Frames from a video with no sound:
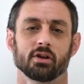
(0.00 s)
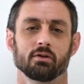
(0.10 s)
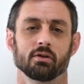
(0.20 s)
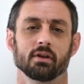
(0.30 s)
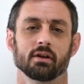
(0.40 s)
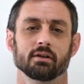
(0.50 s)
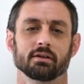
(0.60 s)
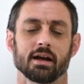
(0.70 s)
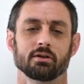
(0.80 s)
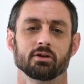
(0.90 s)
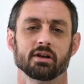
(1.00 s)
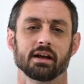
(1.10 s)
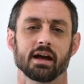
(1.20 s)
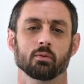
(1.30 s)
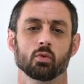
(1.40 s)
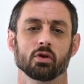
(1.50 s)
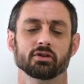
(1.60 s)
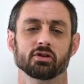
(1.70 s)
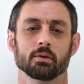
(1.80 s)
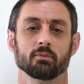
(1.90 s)
So now looking at what
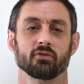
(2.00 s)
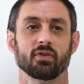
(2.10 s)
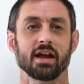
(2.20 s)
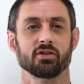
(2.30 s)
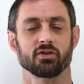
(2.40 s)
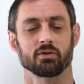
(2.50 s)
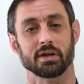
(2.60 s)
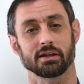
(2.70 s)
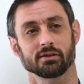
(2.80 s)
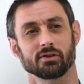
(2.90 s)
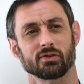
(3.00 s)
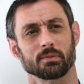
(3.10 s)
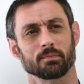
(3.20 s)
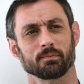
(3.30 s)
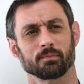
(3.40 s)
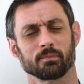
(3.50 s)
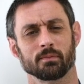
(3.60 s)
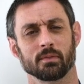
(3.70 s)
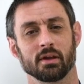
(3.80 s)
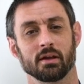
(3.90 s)
the term faith means.
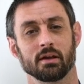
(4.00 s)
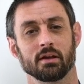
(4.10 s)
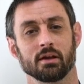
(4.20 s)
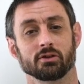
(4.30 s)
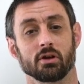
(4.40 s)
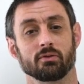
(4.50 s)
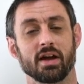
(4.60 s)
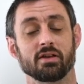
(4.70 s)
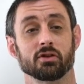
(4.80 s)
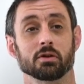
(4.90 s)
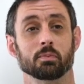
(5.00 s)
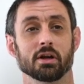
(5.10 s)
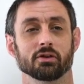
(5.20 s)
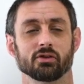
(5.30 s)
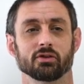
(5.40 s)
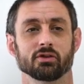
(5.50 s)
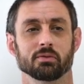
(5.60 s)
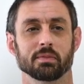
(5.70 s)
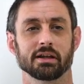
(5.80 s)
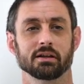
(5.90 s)
So faith could be understood
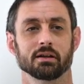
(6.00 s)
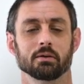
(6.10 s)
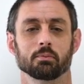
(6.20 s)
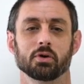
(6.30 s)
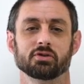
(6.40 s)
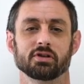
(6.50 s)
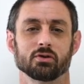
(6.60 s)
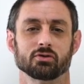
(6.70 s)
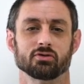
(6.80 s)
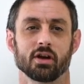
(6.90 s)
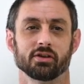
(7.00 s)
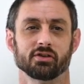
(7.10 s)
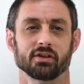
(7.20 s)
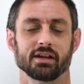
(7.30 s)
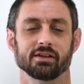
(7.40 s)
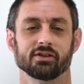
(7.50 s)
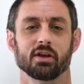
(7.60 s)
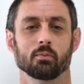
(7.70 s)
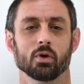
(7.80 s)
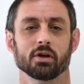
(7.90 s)
to mean putting your trust in
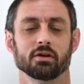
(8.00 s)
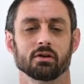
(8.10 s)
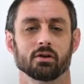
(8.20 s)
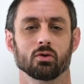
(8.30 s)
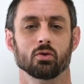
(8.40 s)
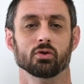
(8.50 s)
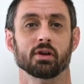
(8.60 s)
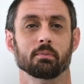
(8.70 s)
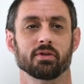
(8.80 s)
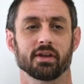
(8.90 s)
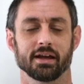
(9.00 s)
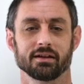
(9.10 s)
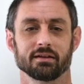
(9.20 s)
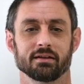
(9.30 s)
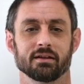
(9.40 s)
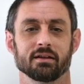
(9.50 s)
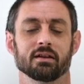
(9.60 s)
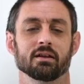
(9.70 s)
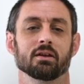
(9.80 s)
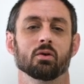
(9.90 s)
someone or something
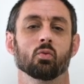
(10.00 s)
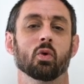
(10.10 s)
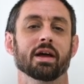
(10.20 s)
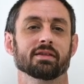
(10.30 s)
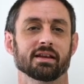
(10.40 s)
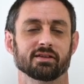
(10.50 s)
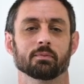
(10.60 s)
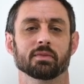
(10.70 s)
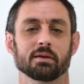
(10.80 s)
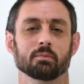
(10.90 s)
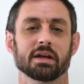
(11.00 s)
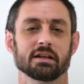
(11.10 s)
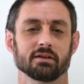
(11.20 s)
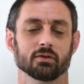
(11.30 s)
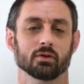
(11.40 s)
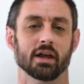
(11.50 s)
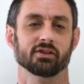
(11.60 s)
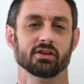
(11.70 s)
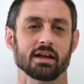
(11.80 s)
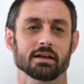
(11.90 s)
when there's something meaningful
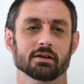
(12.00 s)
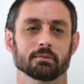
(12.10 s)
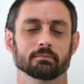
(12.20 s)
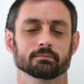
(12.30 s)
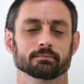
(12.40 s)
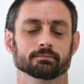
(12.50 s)
at stake.